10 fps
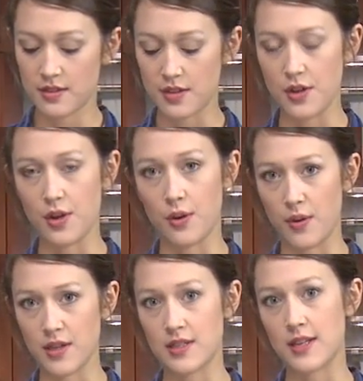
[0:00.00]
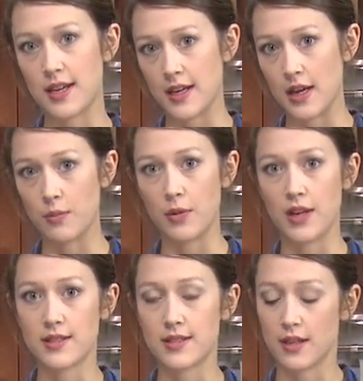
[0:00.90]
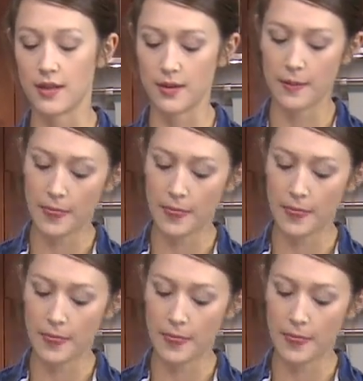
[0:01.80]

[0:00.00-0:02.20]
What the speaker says: to know when to take it out and when it's done.